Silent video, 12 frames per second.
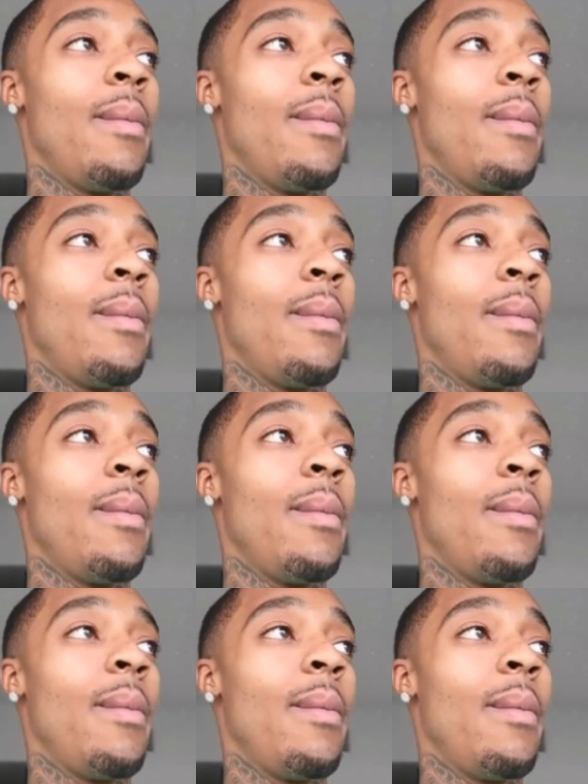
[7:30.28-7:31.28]

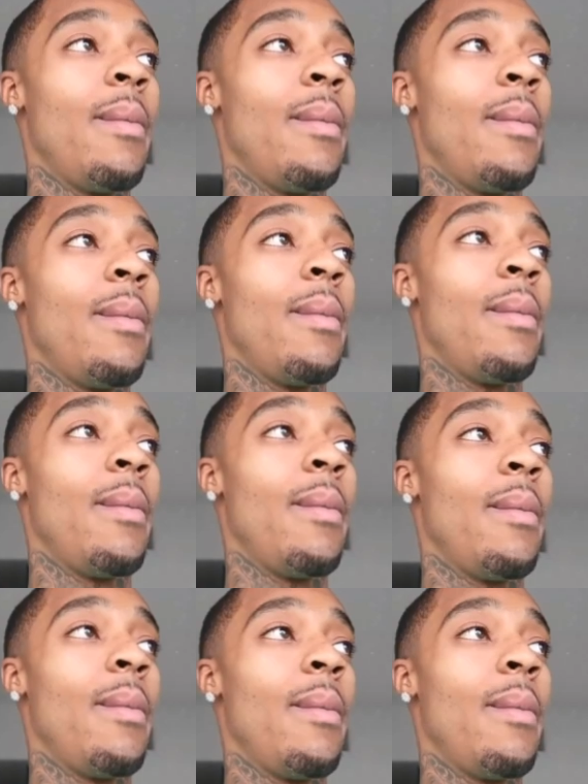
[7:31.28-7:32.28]

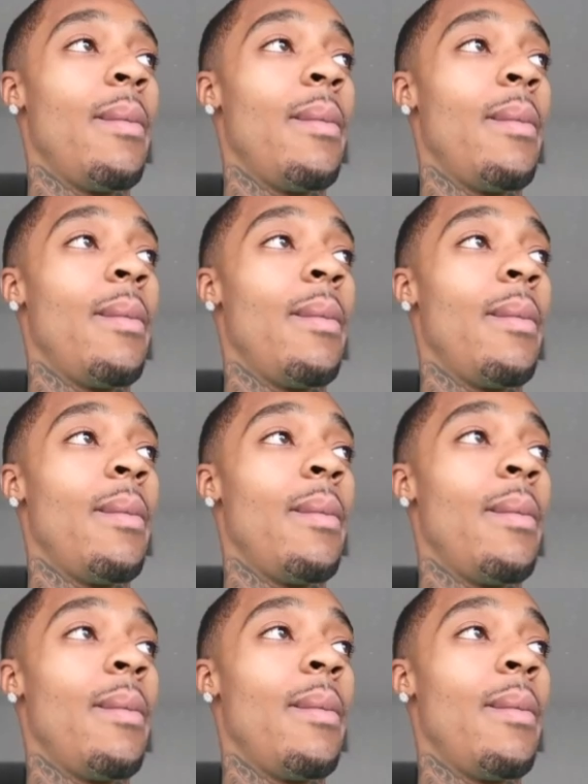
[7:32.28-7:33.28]

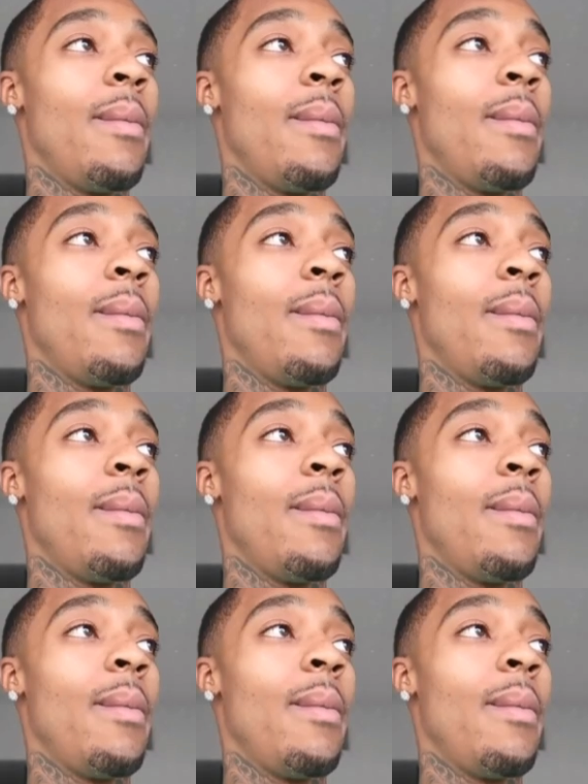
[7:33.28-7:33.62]
This person isn't speaking.